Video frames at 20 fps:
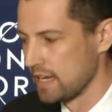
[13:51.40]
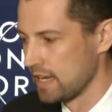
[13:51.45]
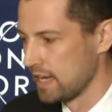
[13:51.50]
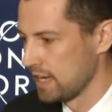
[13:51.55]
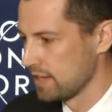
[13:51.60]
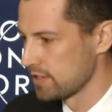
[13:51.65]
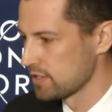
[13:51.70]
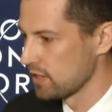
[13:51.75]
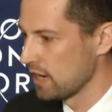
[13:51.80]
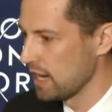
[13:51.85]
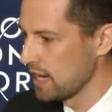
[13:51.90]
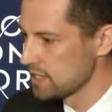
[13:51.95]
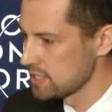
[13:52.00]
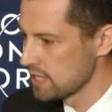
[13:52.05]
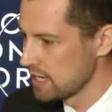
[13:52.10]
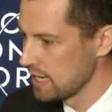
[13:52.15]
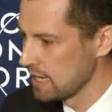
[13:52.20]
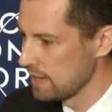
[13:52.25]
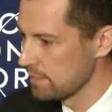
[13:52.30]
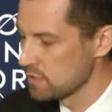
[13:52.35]
And so
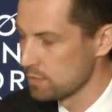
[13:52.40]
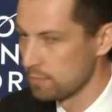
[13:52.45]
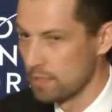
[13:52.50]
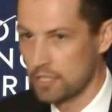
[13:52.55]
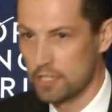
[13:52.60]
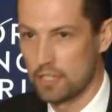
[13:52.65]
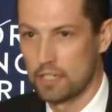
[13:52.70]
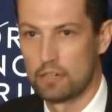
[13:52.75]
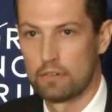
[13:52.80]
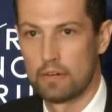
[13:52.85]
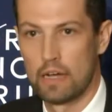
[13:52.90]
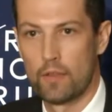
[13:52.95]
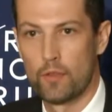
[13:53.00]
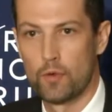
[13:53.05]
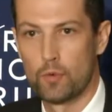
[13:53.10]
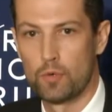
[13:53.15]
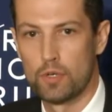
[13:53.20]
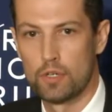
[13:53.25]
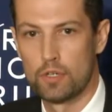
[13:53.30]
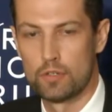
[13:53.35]
IJM's mission around the
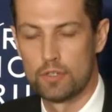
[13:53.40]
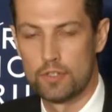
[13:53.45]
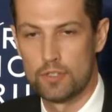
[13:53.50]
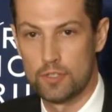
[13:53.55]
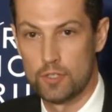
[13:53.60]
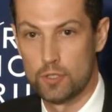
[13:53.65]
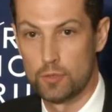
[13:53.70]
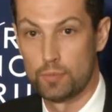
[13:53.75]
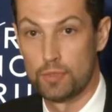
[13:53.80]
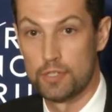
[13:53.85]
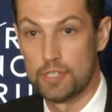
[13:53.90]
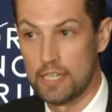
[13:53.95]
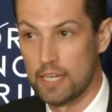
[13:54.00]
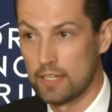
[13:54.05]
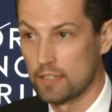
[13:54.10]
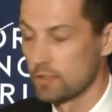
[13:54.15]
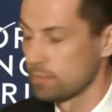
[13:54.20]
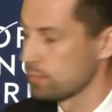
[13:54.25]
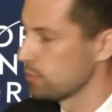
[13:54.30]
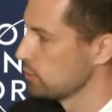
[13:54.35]
world is to
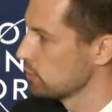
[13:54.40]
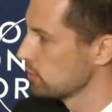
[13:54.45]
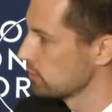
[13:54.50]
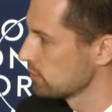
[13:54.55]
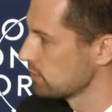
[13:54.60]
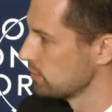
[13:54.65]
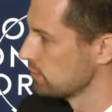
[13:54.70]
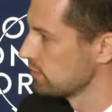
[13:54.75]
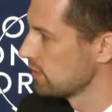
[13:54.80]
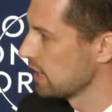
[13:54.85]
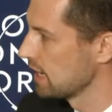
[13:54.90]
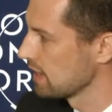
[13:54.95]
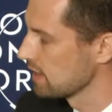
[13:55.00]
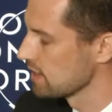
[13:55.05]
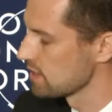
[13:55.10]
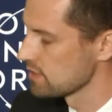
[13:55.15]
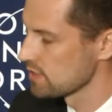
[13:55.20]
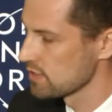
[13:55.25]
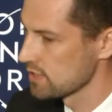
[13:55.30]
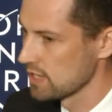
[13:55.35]
protect the poor from
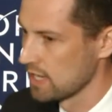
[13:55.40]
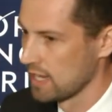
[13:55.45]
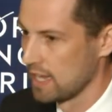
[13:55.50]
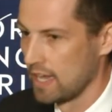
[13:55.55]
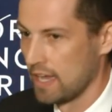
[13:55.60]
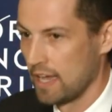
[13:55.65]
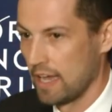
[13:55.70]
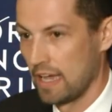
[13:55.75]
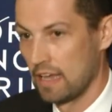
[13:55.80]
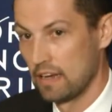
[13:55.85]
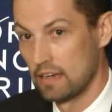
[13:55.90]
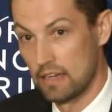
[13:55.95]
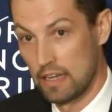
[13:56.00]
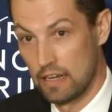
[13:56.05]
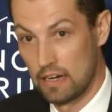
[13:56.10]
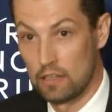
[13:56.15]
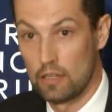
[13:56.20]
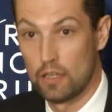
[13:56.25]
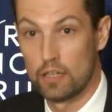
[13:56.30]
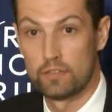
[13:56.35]
violence. And, and
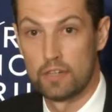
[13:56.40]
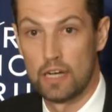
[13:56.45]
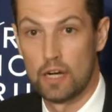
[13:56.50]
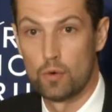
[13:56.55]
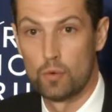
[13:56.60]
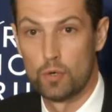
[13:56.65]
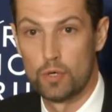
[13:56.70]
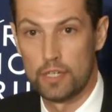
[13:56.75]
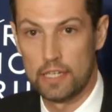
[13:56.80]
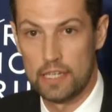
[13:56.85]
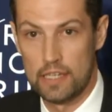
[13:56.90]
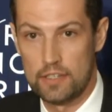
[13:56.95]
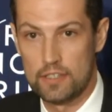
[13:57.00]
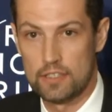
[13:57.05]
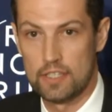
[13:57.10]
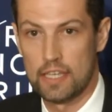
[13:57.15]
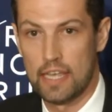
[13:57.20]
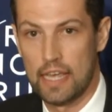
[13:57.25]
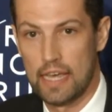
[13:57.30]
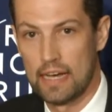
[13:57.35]
a lot of our work is
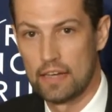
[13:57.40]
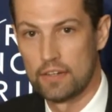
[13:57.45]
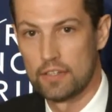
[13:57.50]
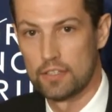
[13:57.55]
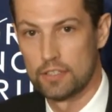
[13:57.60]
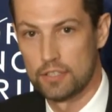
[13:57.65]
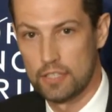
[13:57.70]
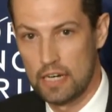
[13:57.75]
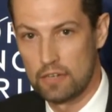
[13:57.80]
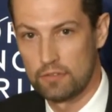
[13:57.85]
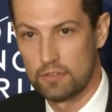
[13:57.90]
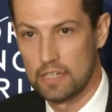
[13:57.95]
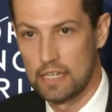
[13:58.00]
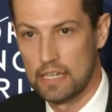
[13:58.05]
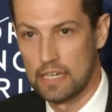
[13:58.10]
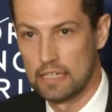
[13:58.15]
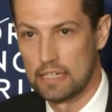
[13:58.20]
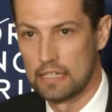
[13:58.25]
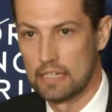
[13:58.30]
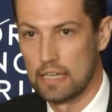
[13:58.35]
to counter
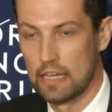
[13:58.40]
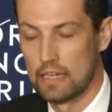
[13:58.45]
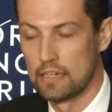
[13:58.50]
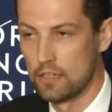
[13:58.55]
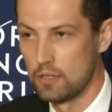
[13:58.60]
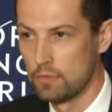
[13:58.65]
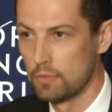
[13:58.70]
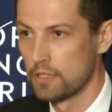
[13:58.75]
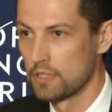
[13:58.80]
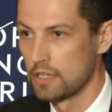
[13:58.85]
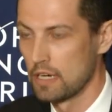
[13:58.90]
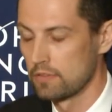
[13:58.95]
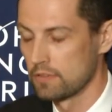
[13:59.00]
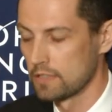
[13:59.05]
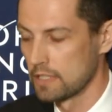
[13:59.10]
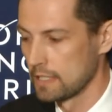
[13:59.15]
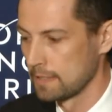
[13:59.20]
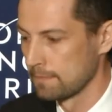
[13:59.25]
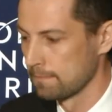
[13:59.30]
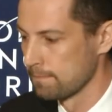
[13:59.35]
trafficking and human
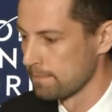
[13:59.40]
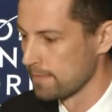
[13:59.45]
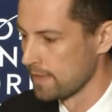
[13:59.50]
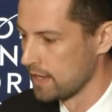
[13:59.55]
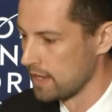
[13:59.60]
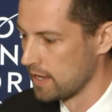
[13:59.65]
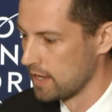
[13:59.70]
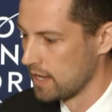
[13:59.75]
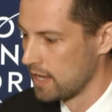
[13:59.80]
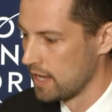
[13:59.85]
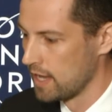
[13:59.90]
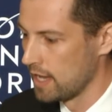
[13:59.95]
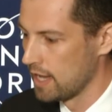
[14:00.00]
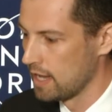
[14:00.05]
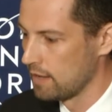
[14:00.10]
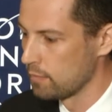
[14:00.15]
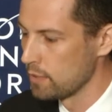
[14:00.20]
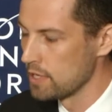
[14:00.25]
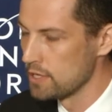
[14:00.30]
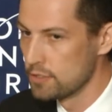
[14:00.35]
trafficking.
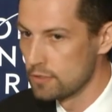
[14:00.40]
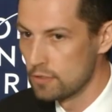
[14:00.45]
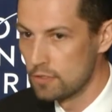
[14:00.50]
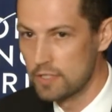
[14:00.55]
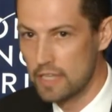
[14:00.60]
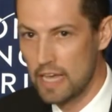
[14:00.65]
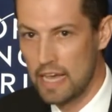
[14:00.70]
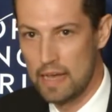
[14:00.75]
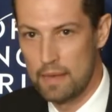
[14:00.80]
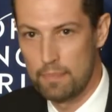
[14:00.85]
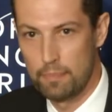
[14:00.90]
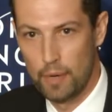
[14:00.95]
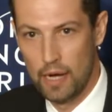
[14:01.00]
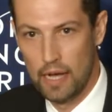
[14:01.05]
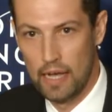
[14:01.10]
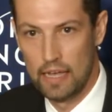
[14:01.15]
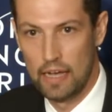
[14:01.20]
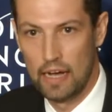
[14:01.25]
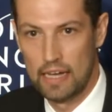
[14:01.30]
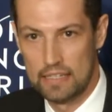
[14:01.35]
Um, we do that
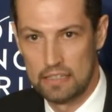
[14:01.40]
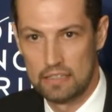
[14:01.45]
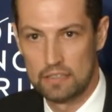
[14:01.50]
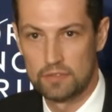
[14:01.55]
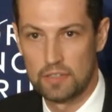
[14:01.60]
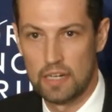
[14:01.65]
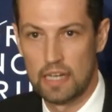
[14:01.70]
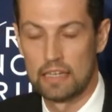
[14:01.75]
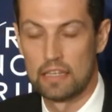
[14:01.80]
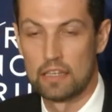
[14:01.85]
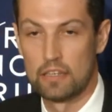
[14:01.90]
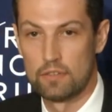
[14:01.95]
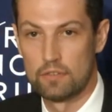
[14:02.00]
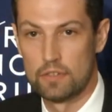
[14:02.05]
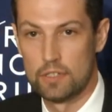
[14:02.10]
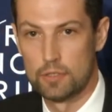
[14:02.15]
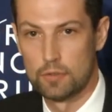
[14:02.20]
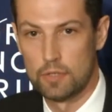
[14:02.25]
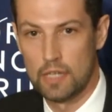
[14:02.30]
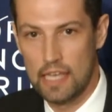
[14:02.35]
by identifying
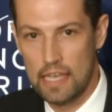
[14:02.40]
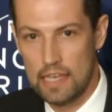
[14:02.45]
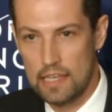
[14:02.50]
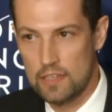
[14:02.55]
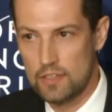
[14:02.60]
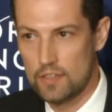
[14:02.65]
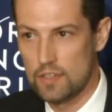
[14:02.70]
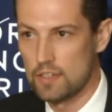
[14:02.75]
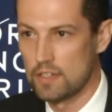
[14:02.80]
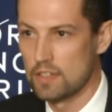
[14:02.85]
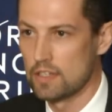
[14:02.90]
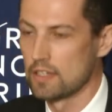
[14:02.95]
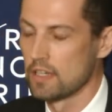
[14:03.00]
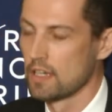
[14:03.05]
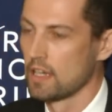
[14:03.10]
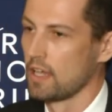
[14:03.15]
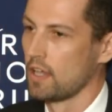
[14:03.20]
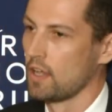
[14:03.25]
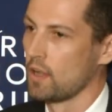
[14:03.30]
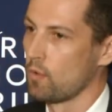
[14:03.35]
individual cases,
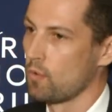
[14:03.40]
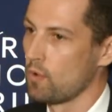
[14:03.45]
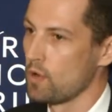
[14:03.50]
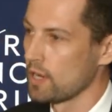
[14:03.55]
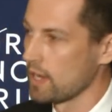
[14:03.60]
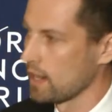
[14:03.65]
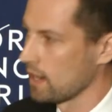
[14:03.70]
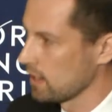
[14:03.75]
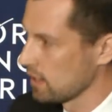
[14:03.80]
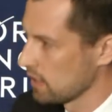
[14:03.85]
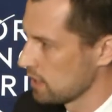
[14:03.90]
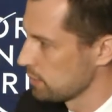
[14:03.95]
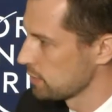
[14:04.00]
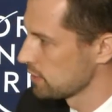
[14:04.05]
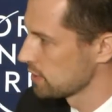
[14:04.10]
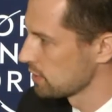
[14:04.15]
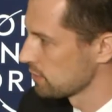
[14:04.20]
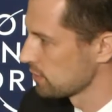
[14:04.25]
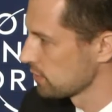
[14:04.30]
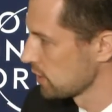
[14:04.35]
working
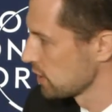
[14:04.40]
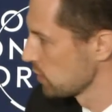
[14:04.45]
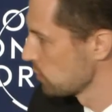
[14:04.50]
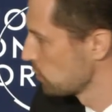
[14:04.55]
collaboratively